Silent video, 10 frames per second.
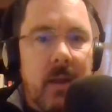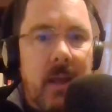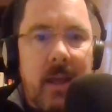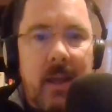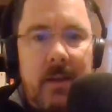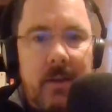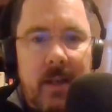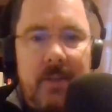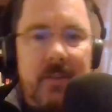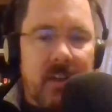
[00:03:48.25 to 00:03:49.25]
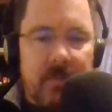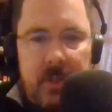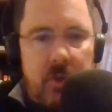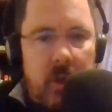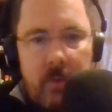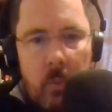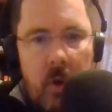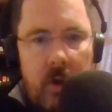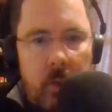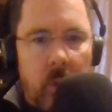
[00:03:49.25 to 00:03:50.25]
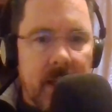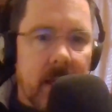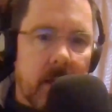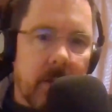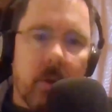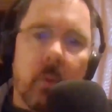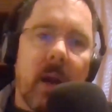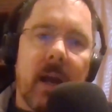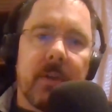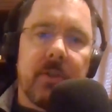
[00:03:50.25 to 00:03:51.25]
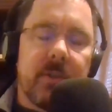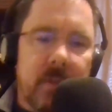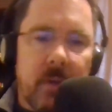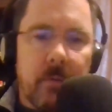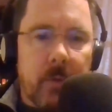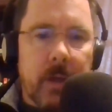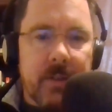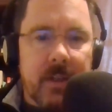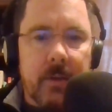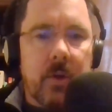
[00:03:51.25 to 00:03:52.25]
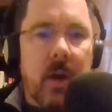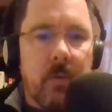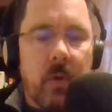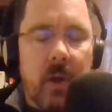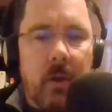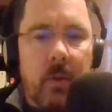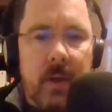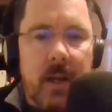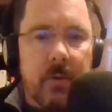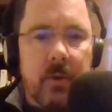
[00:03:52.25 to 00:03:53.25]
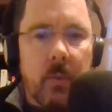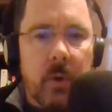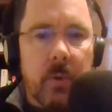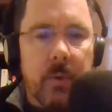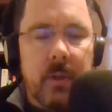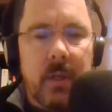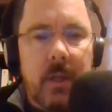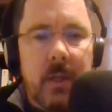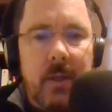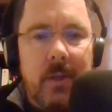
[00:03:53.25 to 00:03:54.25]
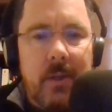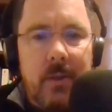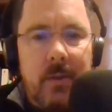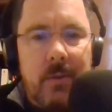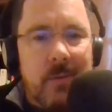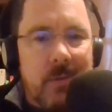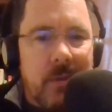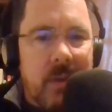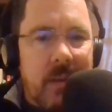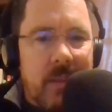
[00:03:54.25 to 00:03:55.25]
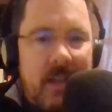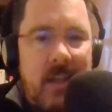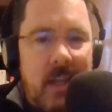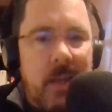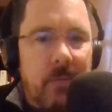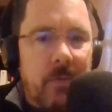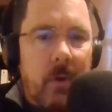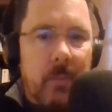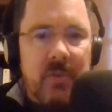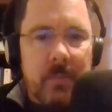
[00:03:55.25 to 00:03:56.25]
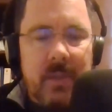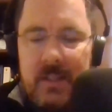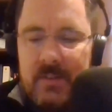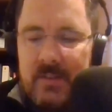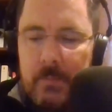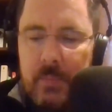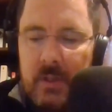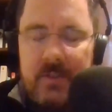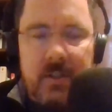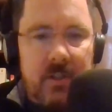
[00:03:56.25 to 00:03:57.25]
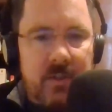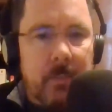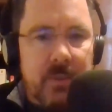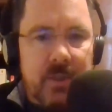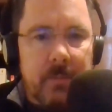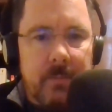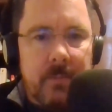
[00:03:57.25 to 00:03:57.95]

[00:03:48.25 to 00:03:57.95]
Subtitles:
And I still have pictures of it, water running out of the garage and freezing in the driveway all the way down to the road. That came from something as simple as an assumption.